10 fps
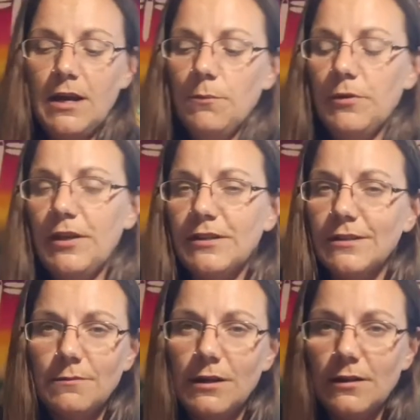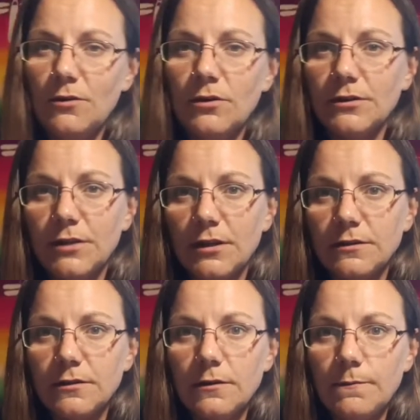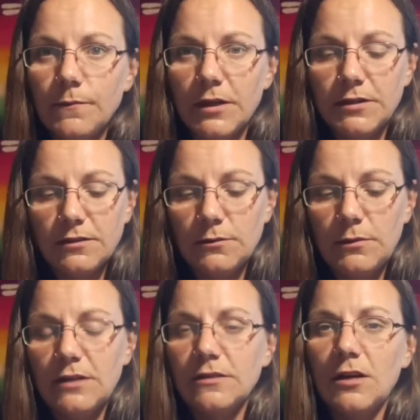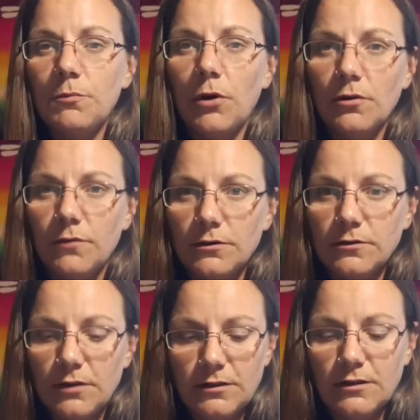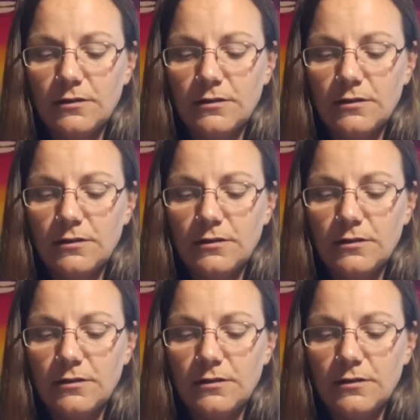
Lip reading: But that doesn't mean they don't exist. That doesn't mean it's not a part of us. That doesn't